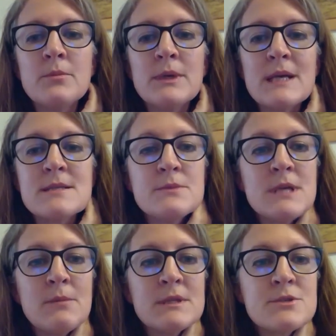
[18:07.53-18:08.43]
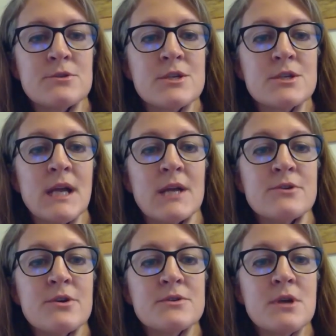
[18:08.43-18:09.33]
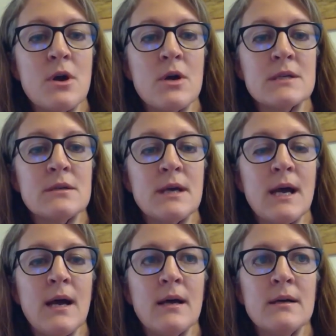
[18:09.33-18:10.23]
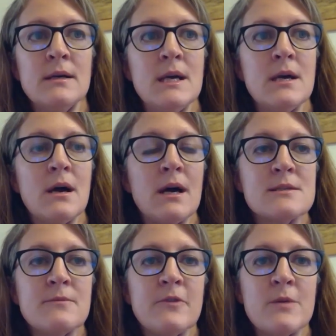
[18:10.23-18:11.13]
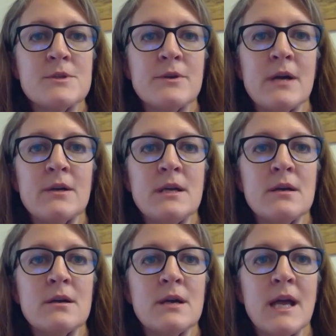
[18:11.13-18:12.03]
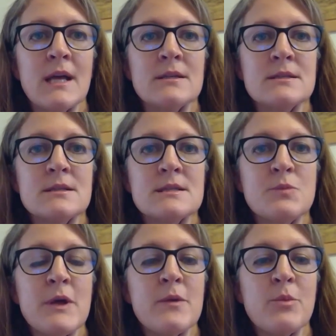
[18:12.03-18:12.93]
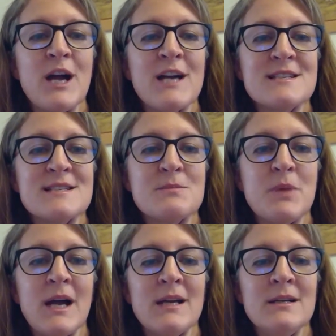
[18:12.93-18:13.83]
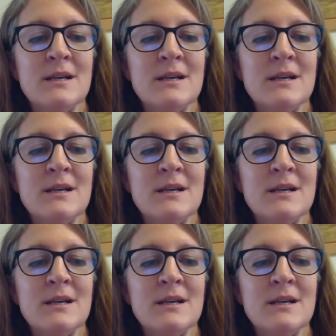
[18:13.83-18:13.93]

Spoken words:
get some demonstration hedgerows going on some farms around here and spread the practice by